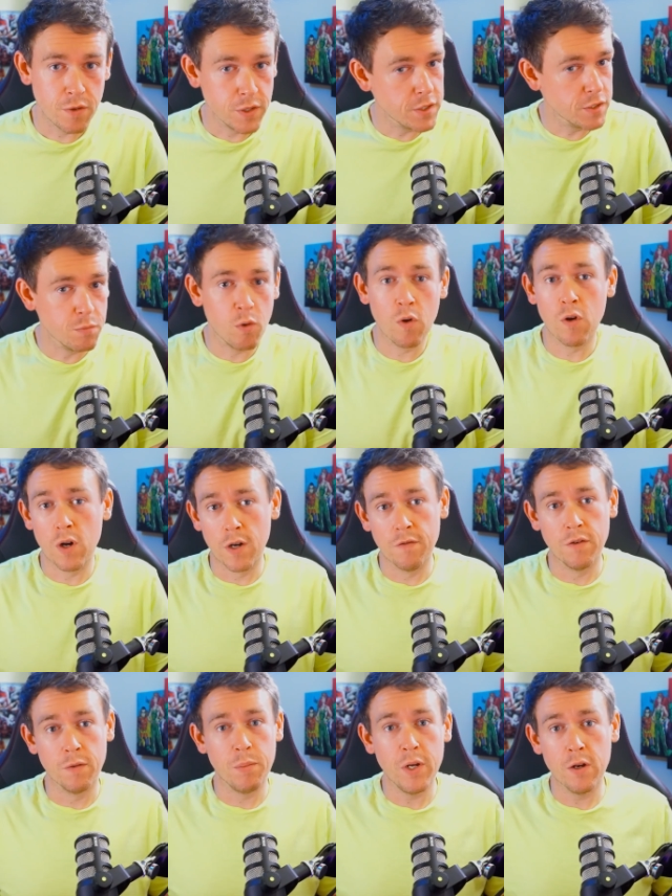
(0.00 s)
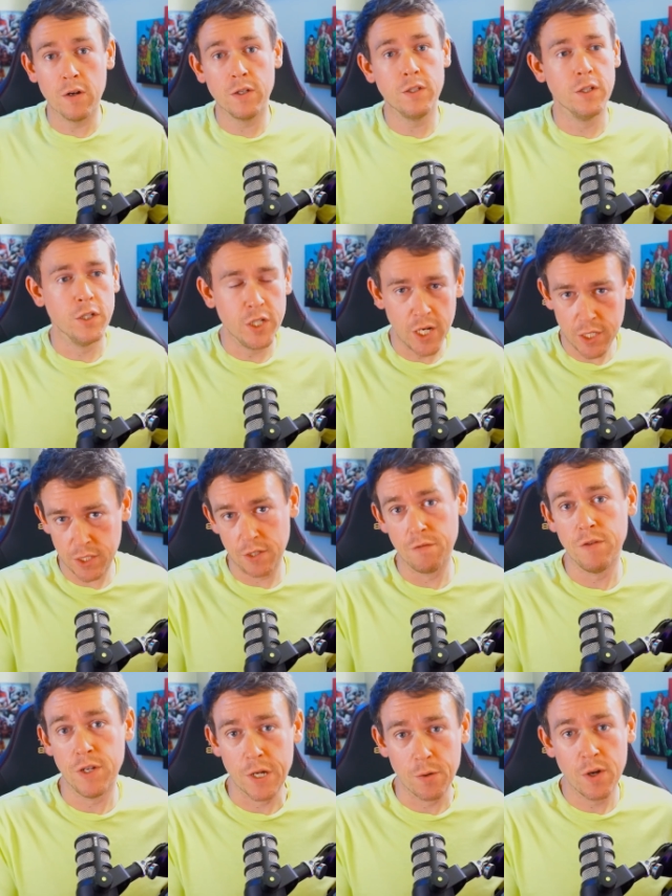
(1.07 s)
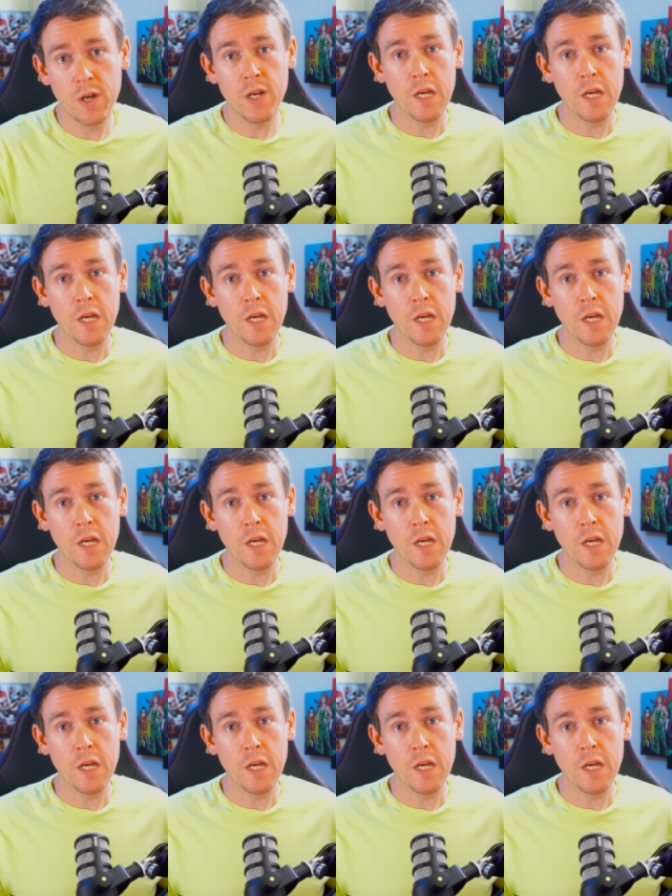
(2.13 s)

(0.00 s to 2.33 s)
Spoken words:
this is more of a pure suggestion video.